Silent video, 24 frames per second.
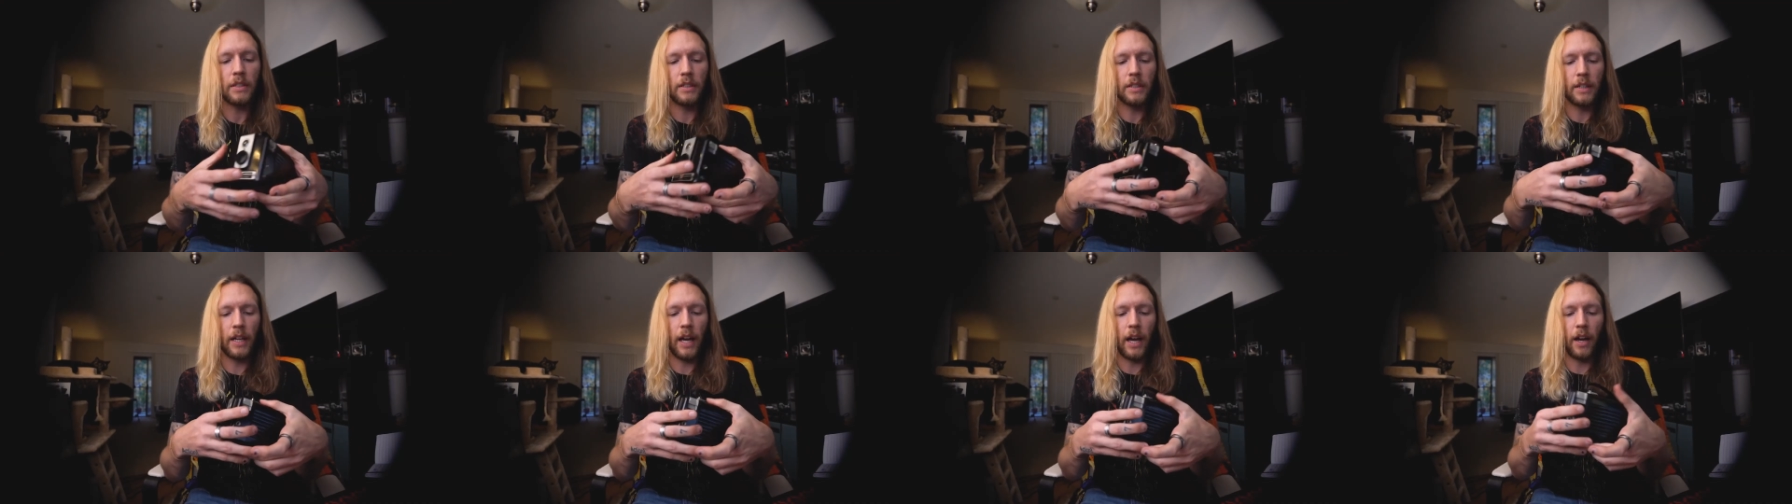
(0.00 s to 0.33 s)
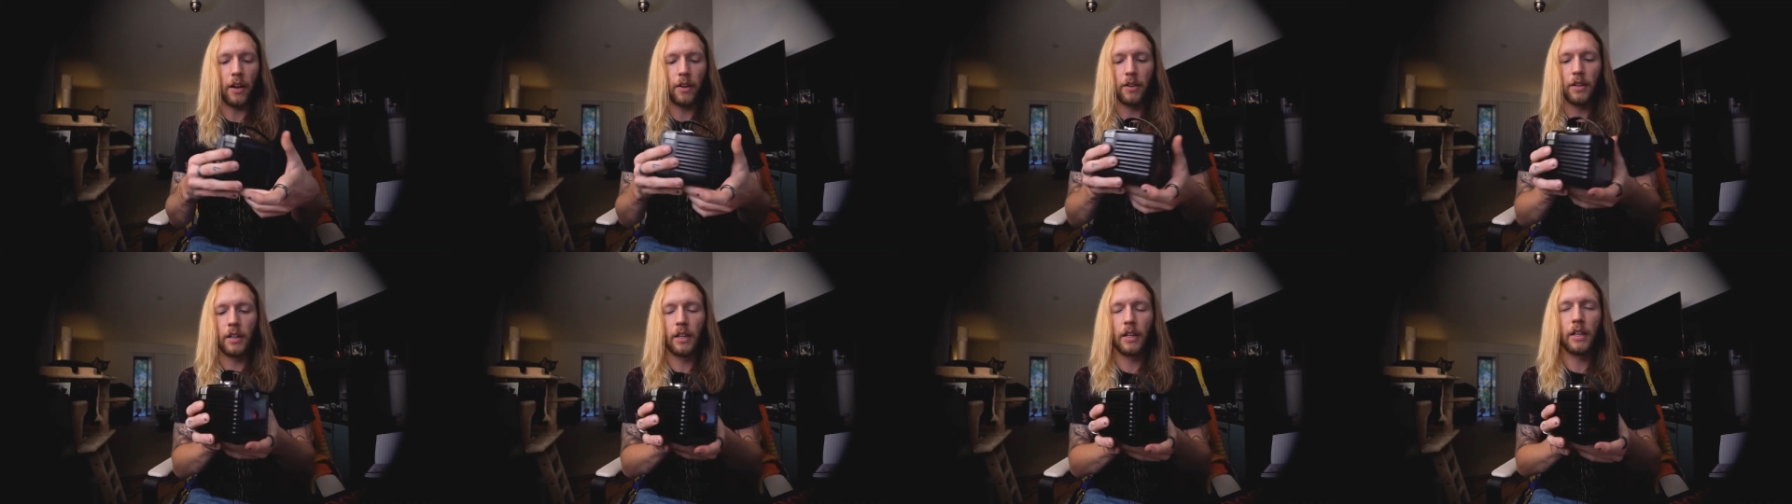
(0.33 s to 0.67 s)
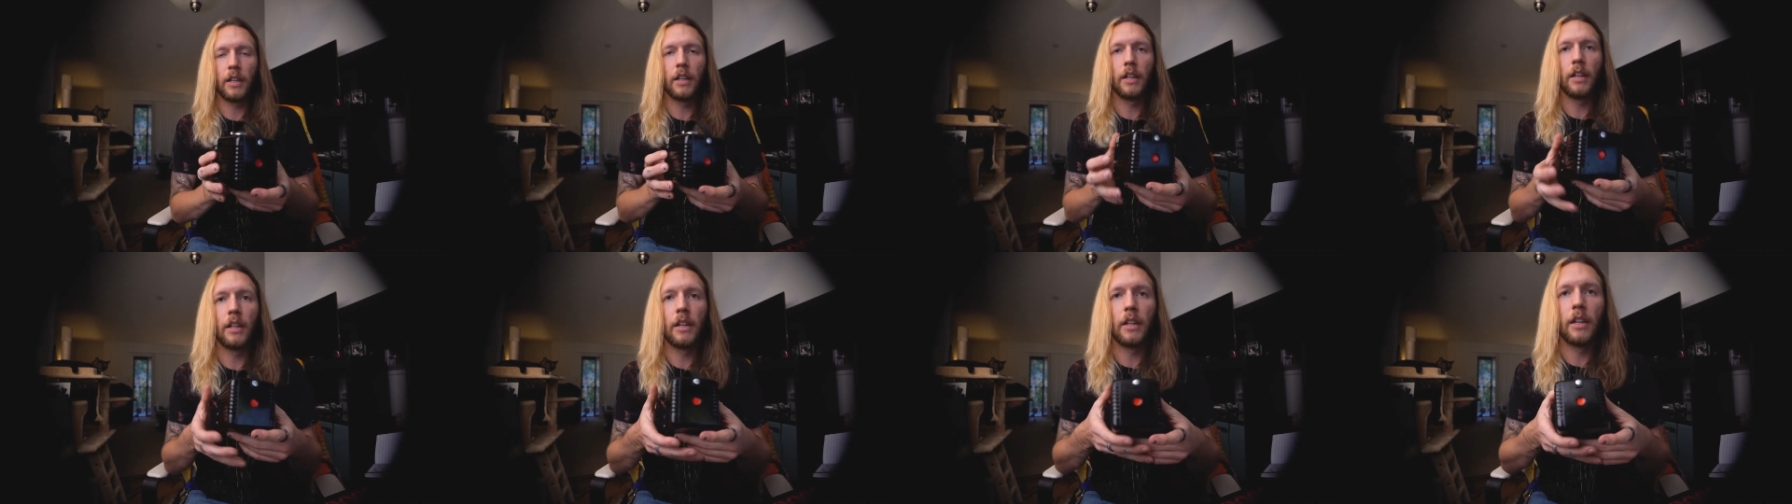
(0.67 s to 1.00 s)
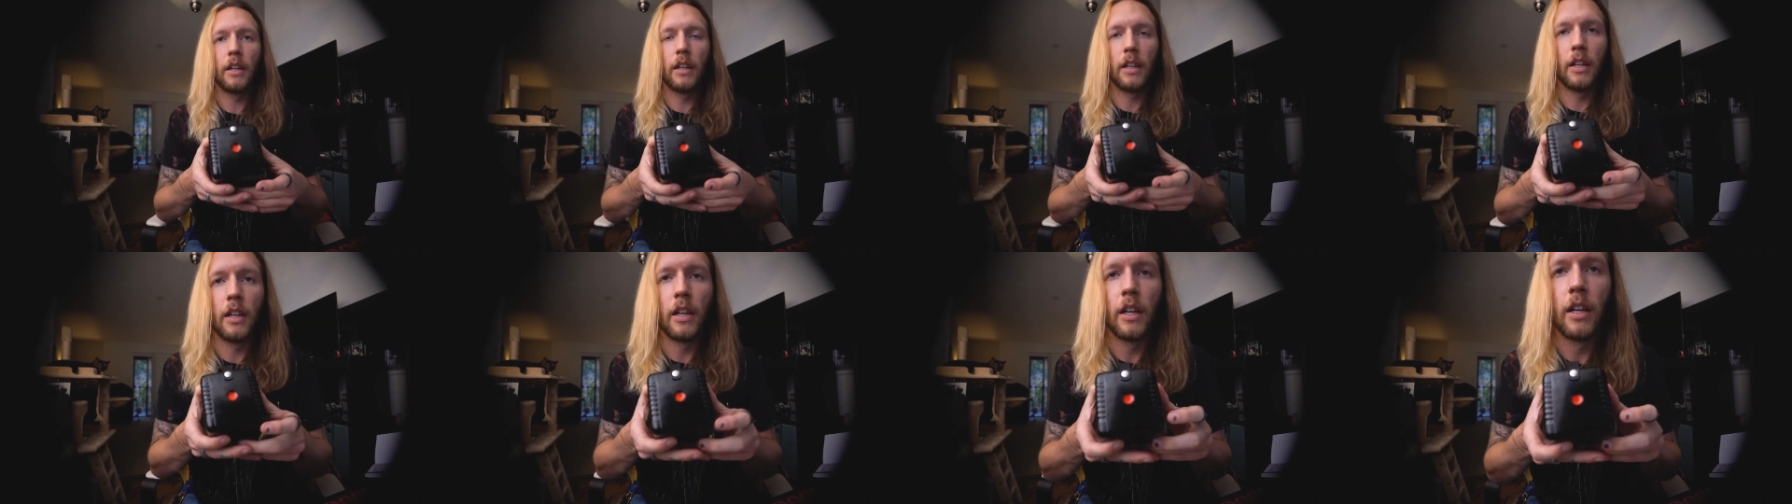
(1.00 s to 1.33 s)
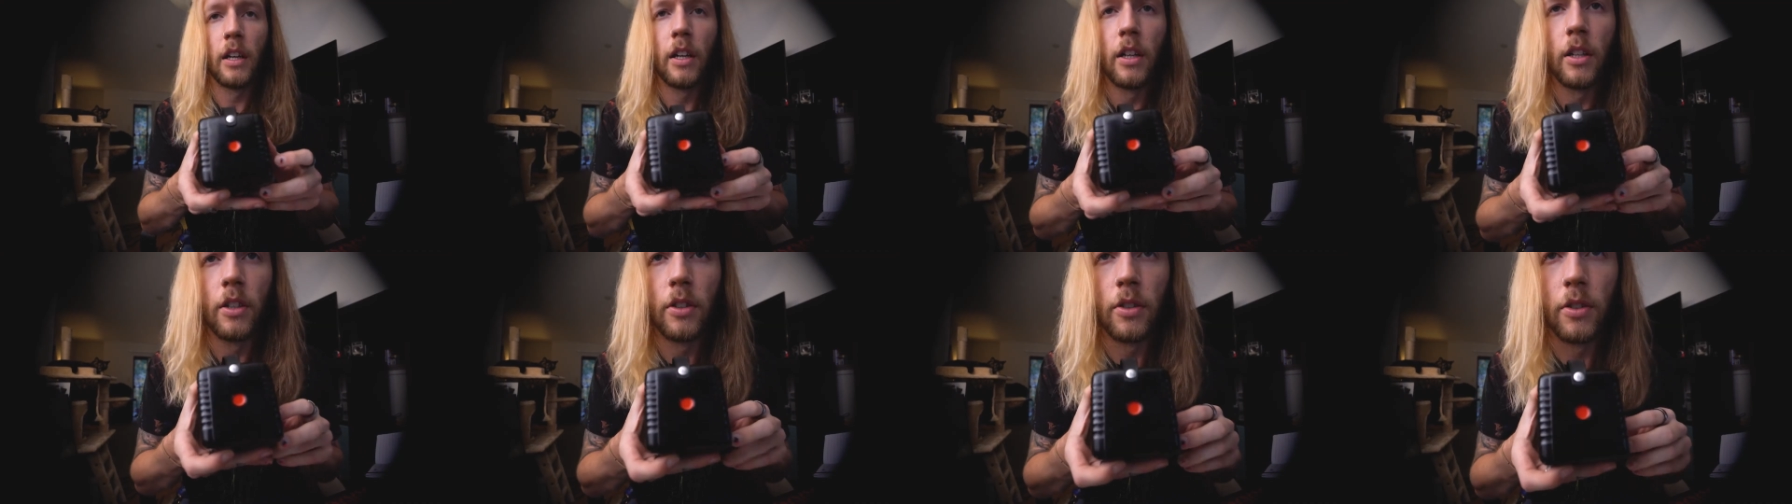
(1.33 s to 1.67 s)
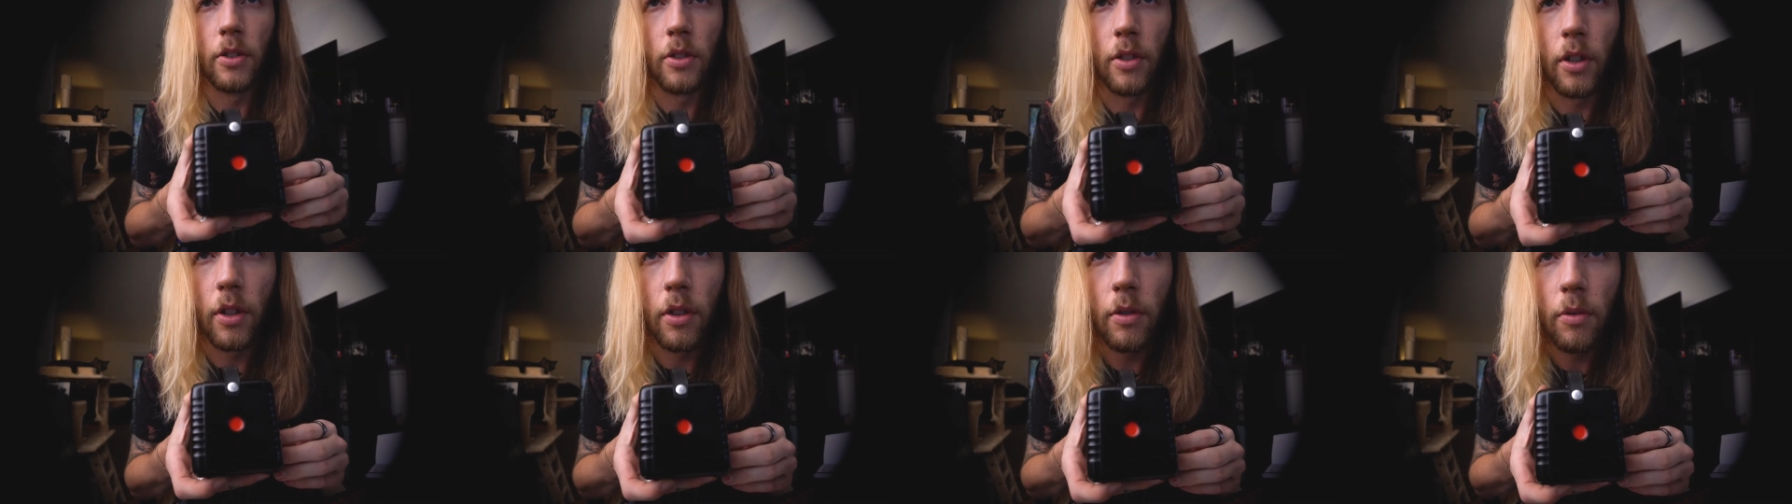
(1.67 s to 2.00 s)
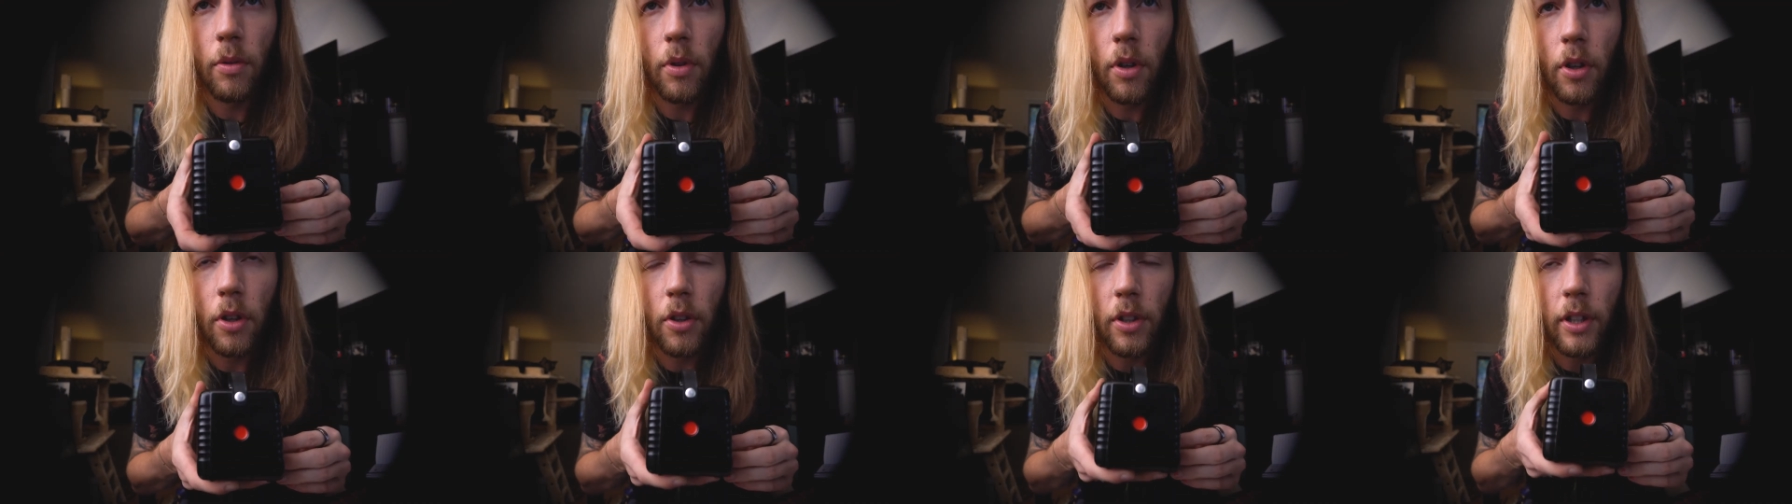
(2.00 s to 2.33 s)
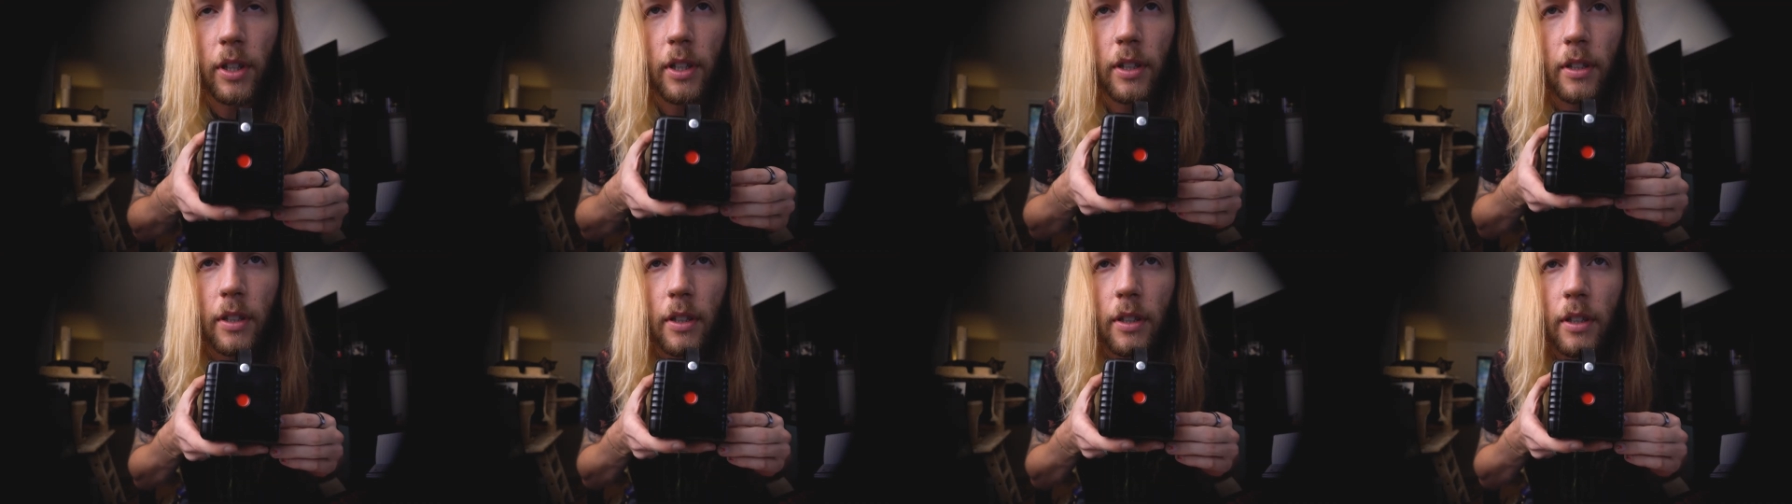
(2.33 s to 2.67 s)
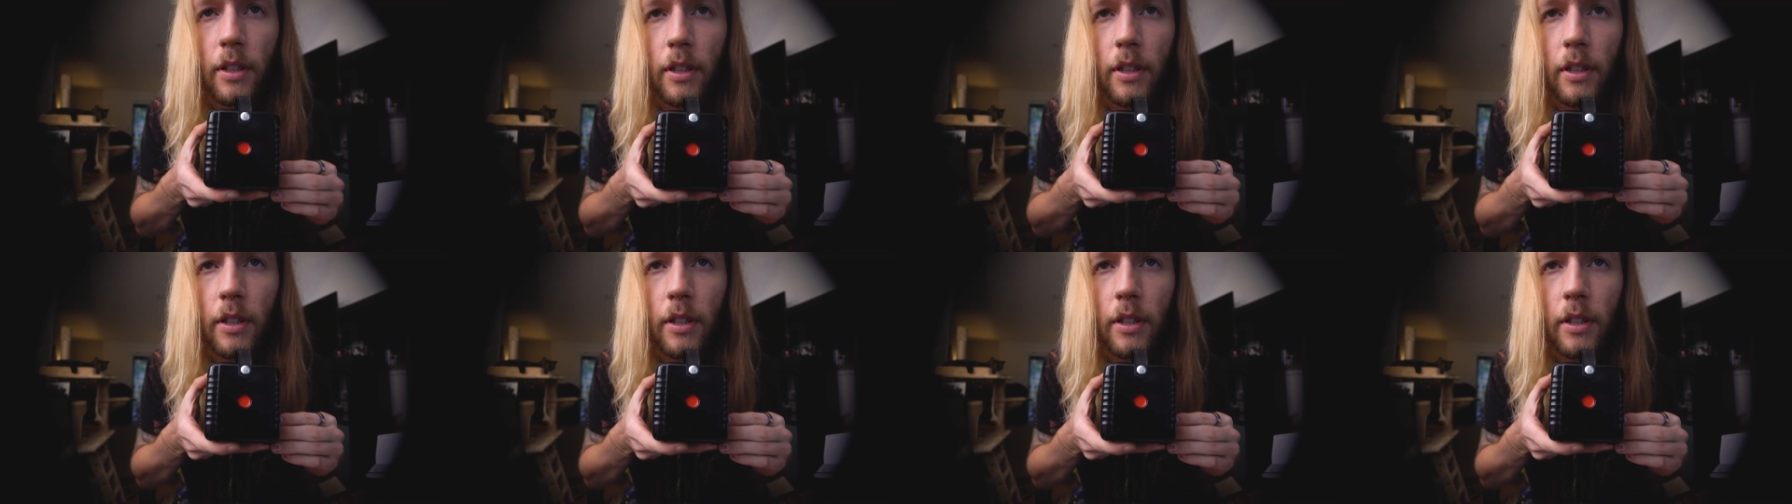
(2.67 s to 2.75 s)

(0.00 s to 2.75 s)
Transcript: Now, you're gonna roll it.